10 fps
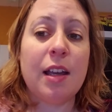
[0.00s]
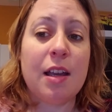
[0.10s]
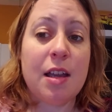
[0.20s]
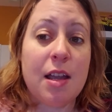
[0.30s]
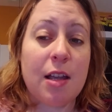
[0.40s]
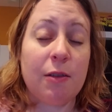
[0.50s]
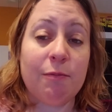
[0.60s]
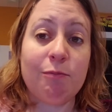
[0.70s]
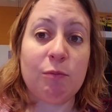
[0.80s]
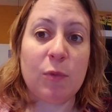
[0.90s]
and
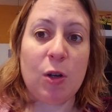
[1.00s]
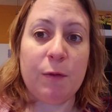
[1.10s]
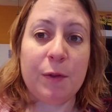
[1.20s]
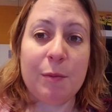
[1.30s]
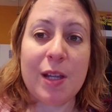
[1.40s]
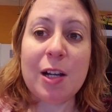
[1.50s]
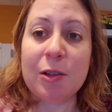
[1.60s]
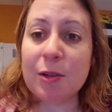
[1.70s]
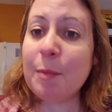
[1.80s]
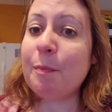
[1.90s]
go from
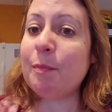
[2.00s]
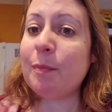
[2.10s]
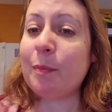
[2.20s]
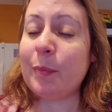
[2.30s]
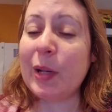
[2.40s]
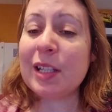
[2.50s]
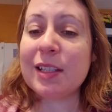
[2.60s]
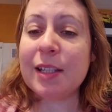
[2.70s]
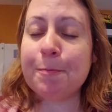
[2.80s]
there. But